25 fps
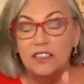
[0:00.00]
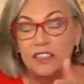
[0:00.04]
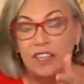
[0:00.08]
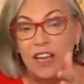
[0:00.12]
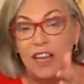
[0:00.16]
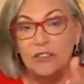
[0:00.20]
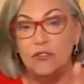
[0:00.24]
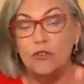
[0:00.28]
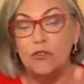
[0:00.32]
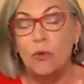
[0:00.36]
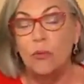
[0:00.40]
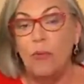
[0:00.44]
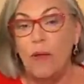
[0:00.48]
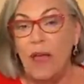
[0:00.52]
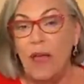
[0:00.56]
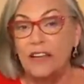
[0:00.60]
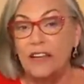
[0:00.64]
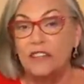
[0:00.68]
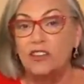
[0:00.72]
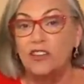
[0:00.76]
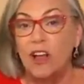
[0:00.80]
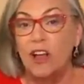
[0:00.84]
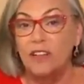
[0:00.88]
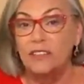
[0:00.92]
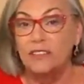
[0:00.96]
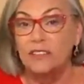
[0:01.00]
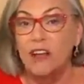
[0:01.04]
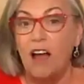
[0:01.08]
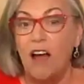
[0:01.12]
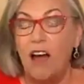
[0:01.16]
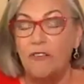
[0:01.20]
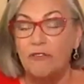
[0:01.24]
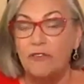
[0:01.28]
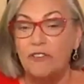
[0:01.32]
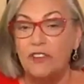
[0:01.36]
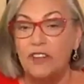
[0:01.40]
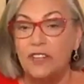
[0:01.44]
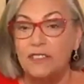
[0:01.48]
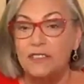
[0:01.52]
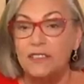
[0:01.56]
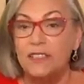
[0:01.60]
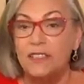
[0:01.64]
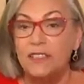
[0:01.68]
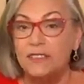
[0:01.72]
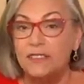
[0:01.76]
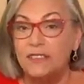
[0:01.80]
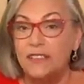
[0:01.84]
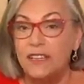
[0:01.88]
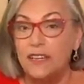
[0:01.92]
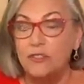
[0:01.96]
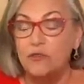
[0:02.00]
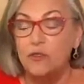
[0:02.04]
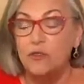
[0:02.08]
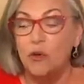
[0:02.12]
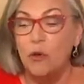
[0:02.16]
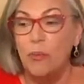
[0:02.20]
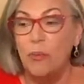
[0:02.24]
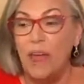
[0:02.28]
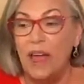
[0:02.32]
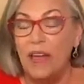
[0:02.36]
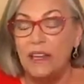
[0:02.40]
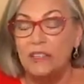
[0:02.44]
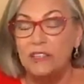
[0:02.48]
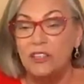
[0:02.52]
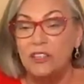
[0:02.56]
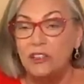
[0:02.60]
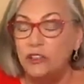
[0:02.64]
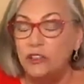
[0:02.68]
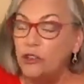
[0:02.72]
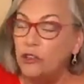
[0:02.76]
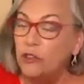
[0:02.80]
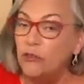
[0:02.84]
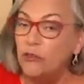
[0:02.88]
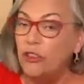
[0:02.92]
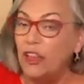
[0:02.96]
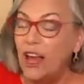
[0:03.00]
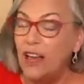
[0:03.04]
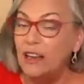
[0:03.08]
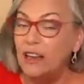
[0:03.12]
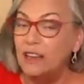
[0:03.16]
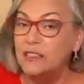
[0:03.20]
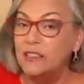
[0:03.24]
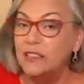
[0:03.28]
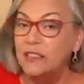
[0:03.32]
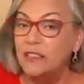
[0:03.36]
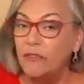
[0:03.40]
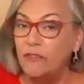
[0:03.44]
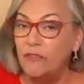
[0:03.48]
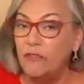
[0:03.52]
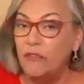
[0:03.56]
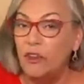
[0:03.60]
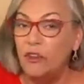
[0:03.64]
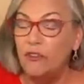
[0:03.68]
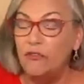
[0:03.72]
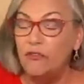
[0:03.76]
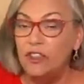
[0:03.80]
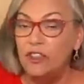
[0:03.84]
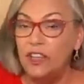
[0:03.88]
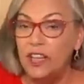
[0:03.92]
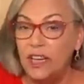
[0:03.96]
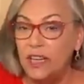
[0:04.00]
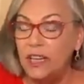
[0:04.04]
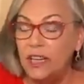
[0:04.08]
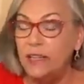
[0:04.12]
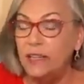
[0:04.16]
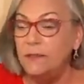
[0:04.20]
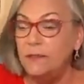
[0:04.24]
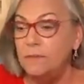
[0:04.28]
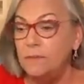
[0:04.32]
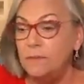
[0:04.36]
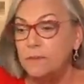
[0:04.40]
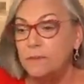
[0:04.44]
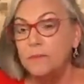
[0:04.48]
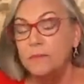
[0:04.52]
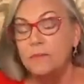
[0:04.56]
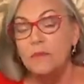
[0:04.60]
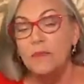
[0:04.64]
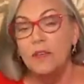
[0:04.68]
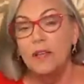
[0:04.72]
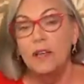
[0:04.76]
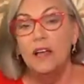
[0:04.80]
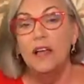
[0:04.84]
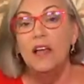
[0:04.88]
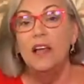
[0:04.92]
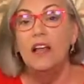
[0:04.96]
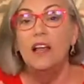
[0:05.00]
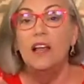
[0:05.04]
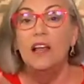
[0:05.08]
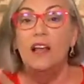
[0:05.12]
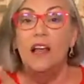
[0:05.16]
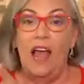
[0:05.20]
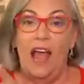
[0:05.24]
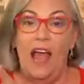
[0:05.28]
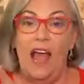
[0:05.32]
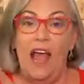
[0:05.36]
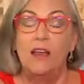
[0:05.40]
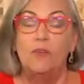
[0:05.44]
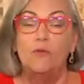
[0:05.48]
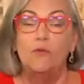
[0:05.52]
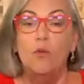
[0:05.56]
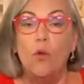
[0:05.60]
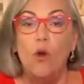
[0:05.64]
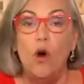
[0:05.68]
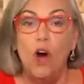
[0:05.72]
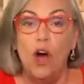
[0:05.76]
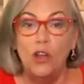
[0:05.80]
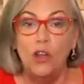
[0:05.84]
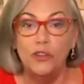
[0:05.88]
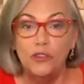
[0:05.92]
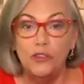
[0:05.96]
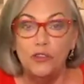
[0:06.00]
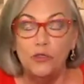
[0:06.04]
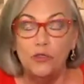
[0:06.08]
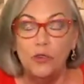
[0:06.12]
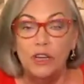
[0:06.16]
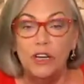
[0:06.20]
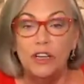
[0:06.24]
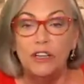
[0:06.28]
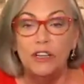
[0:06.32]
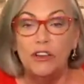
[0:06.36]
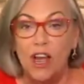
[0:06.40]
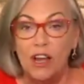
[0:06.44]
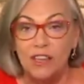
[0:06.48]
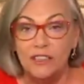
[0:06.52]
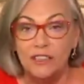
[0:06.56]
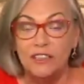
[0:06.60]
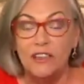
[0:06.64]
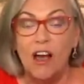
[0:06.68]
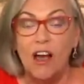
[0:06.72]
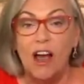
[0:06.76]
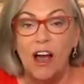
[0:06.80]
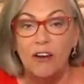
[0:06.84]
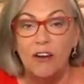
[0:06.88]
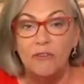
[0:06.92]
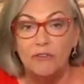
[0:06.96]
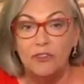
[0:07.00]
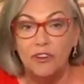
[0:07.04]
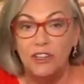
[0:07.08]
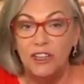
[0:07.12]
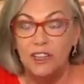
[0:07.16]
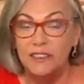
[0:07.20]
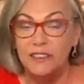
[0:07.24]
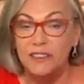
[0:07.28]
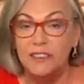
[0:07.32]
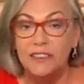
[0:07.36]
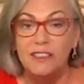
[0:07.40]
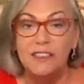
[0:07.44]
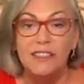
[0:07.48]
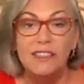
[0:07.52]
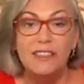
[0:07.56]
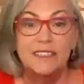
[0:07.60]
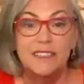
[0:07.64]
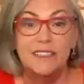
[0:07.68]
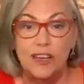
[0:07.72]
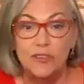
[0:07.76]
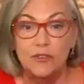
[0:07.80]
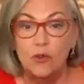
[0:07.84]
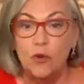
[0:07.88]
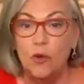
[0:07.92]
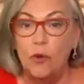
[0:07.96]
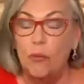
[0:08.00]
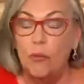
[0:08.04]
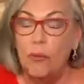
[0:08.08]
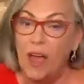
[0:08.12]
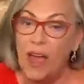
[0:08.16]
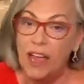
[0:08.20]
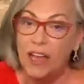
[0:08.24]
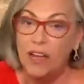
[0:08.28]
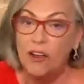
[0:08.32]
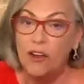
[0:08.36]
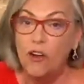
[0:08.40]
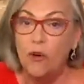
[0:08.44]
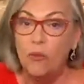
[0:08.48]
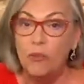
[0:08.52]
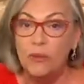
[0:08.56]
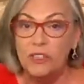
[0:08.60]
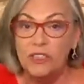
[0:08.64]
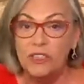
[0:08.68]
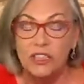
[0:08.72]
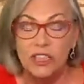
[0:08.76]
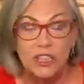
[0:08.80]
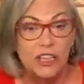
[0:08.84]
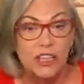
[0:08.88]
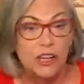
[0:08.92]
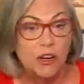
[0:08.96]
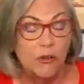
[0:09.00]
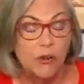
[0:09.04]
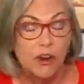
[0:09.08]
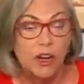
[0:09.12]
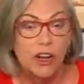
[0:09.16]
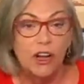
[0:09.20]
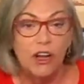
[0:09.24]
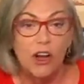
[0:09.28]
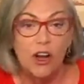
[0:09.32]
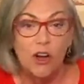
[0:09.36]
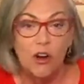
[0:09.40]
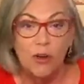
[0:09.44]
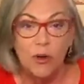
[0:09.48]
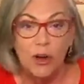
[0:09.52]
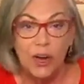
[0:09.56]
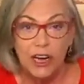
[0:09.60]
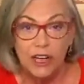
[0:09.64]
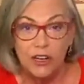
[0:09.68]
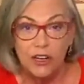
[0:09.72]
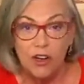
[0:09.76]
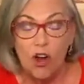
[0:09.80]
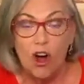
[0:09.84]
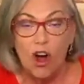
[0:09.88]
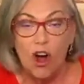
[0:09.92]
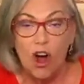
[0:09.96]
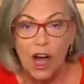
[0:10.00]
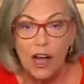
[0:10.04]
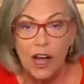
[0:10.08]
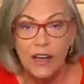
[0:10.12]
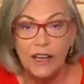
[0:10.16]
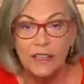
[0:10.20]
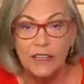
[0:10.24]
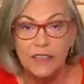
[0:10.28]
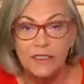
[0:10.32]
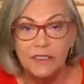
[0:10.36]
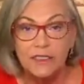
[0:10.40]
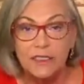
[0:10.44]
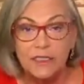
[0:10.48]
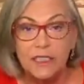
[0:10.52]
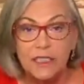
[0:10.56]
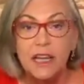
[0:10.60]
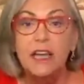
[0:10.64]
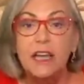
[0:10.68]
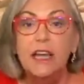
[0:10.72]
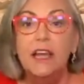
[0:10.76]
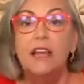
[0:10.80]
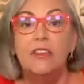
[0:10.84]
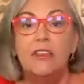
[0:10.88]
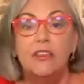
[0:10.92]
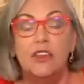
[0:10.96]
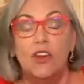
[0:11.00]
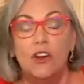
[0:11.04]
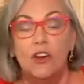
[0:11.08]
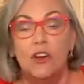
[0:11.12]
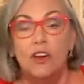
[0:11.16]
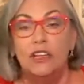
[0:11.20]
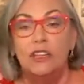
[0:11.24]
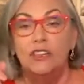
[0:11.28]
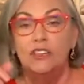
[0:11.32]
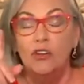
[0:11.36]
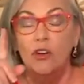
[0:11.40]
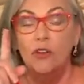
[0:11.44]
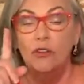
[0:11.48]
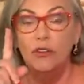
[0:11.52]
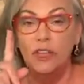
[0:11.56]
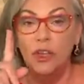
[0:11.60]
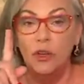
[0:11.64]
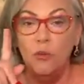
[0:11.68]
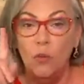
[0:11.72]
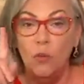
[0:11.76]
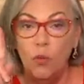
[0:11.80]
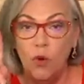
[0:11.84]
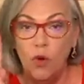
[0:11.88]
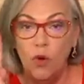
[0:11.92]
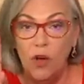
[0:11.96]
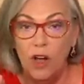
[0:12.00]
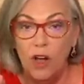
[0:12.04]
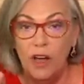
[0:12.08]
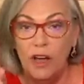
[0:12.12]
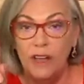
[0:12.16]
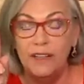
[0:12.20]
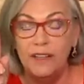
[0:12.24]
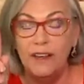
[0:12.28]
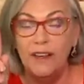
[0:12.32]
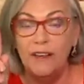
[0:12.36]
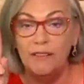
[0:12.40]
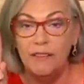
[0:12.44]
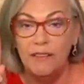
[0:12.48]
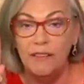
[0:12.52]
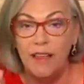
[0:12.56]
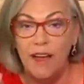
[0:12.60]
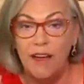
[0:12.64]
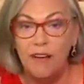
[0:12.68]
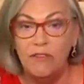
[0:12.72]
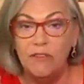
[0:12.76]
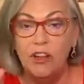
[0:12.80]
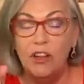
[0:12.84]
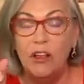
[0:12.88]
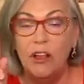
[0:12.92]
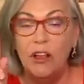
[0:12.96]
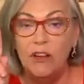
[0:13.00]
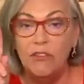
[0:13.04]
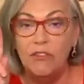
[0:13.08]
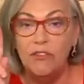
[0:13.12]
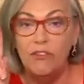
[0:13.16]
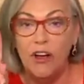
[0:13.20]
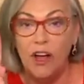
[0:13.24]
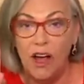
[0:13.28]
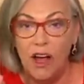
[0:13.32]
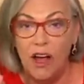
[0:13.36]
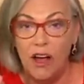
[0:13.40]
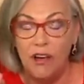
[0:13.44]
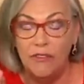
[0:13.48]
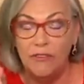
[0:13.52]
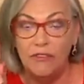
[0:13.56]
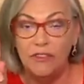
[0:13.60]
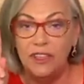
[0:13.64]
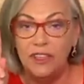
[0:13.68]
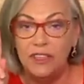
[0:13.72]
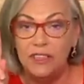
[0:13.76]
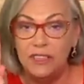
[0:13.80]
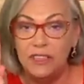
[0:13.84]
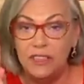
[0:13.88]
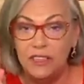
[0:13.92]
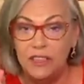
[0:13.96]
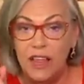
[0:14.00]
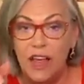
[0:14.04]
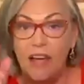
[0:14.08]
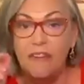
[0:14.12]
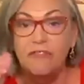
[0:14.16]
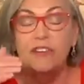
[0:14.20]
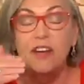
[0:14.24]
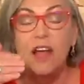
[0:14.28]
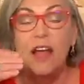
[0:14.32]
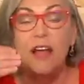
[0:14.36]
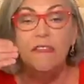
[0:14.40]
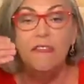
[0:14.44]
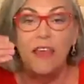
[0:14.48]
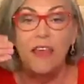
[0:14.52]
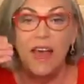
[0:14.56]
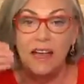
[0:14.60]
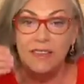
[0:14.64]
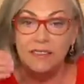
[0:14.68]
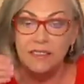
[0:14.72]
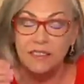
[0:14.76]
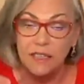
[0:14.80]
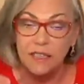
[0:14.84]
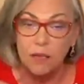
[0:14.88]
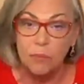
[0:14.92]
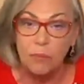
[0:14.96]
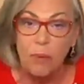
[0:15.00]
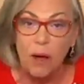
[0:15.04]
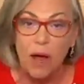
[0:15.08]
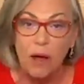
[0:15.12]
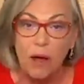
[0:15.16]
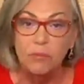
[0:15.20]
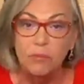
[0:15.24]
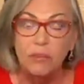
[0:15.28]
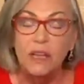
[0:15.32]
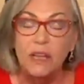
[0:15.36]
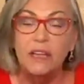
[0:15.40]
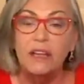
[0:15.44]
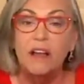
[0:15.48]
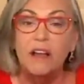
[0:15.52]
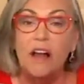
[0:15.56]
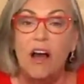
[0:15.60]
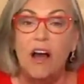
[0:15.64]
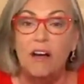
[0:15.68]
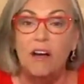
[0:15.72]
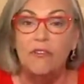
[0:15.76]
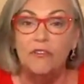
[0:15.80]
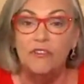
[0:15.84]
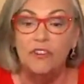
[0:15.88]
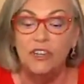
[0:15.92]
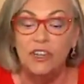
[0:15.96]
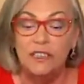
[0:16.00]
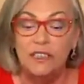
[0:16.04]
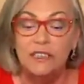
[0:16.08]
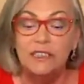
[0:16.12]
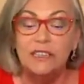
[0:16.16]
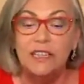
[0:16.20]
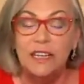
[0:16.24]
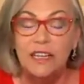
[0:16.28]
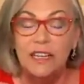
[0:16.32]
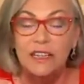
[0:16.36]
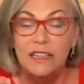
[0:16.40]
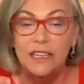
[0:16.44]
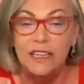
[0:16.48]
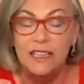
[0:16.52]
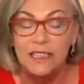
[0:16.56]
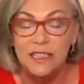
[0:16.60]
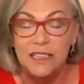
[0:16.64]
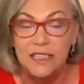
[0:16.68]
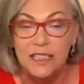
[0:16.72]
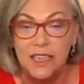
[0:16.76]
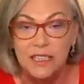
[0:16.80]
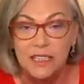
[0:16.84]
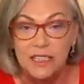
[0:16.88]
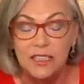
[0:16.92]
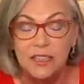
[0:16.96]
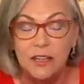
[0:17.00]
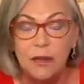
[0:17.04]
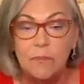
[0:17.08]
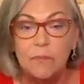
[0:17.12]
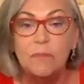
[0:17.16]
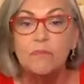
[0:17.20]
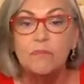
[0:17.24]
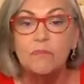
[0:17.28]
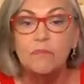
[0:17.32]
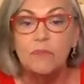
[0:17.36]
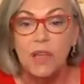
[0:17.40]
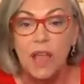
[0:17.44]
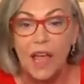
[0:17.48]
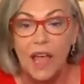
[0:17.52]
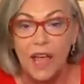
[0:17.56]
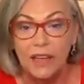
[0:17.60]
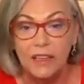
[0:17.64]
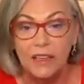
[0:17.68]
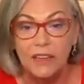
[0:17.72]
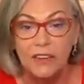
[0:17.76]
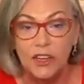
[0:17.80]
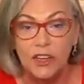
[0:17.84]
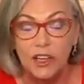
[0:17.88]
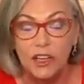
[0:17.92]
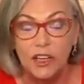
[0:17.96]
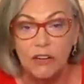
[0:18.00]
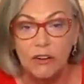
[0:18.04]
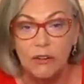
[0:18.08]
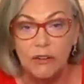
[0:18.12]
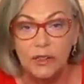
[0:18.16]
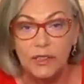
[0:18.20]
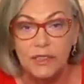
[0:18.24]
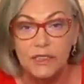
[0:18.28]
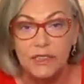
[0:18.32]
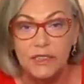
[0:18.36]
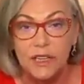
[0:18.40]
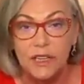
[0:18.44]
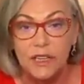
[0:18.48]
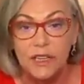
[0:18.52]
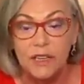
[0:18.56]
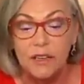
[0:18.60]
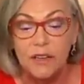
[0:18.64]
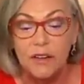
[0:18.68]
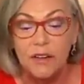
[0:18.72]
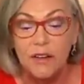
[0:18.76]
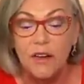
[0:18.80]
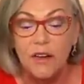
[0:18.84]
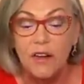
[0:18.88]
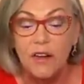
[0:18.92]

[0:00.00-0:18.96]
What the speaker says: Central banks lost confidence in central banks in 2015. And Wall Street lost confidence in the central bank almost a year ago in August. There is only one level of confidence left, and that's the public confidence in the system and in the currency.